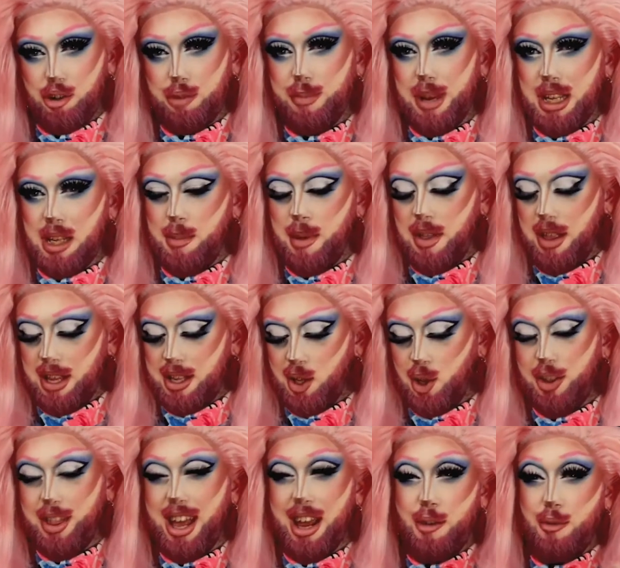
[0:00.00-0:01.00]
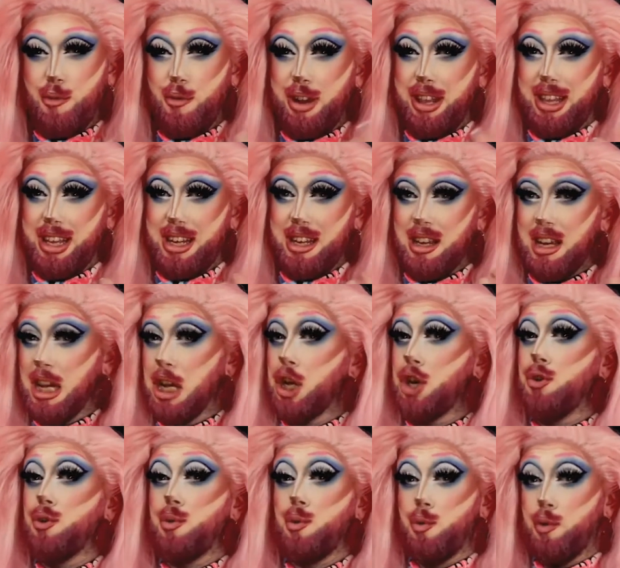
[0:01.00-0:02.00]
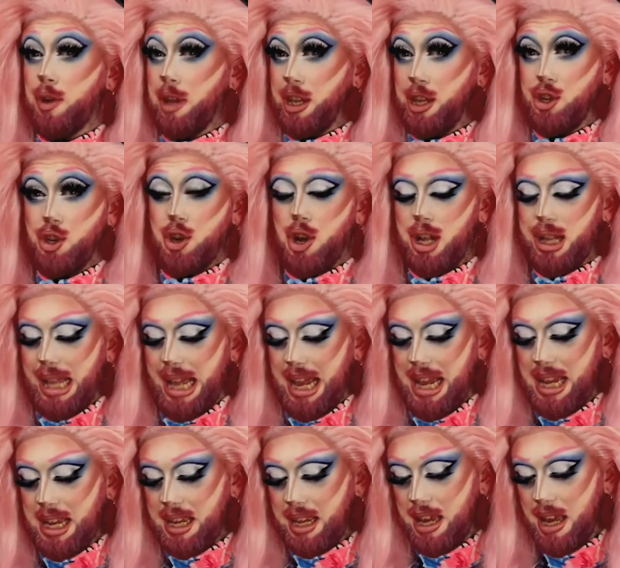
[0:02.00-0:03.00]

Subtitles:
bits about this look that I really do not like.